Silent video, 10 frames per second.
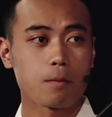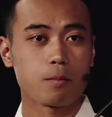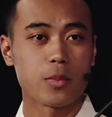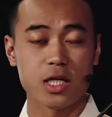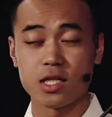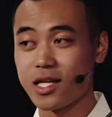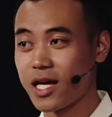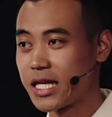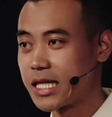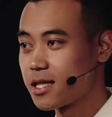But in the
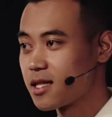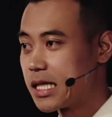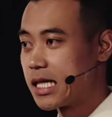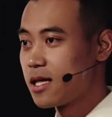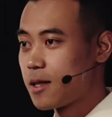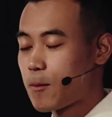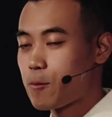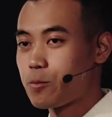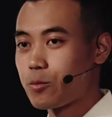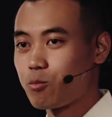end,
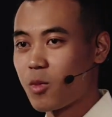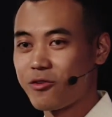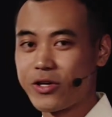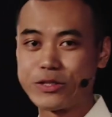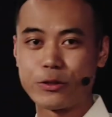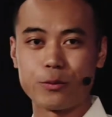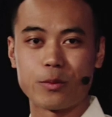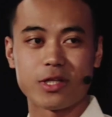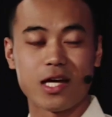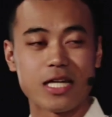my friend told me
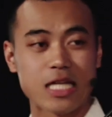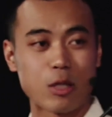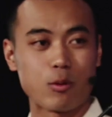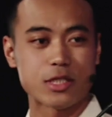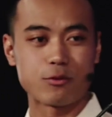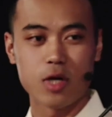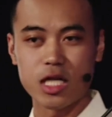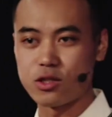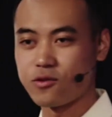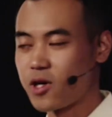that he wasn't ready
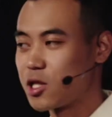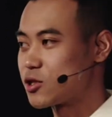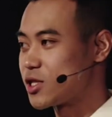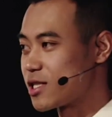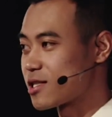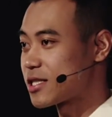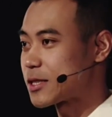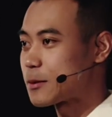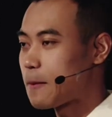to follow Jesus.